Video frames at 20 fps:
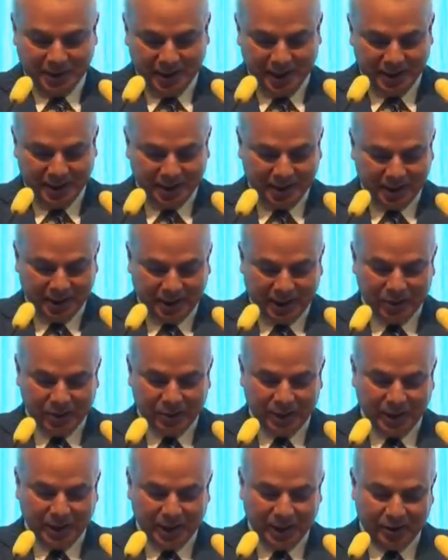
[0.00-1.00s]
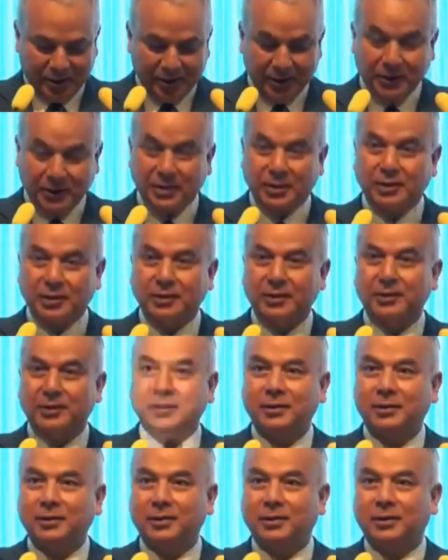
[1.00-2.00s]
and the surrounding areas
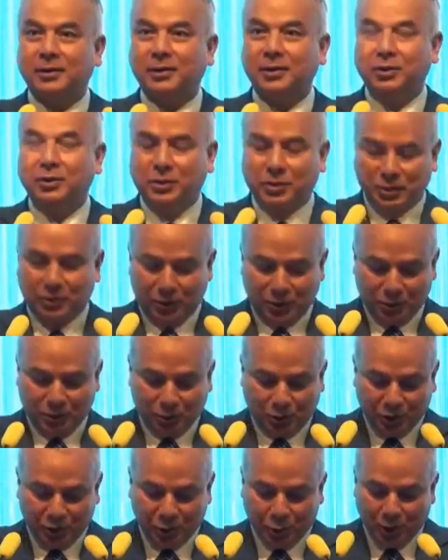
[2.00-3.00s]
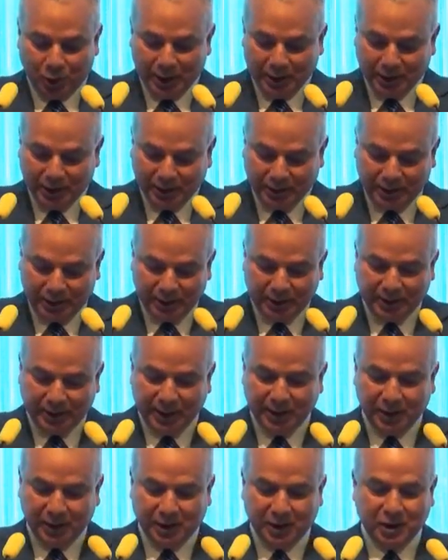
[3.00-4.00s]
was once the
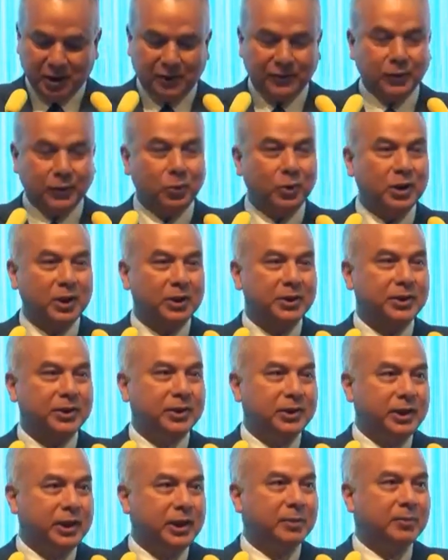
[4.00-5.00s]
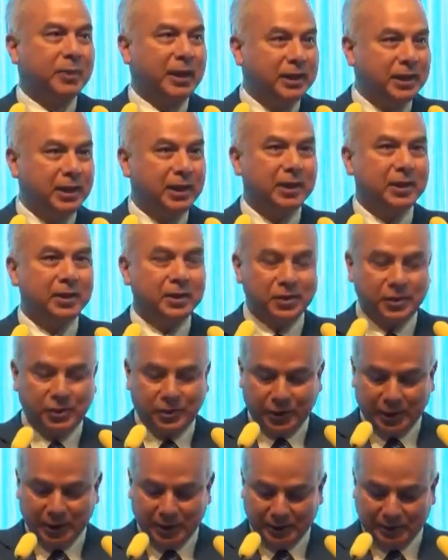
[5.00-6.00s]
center of the world's tin mining
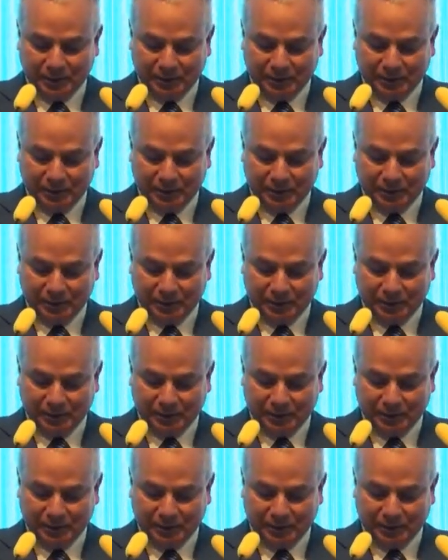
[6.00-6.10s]
industry.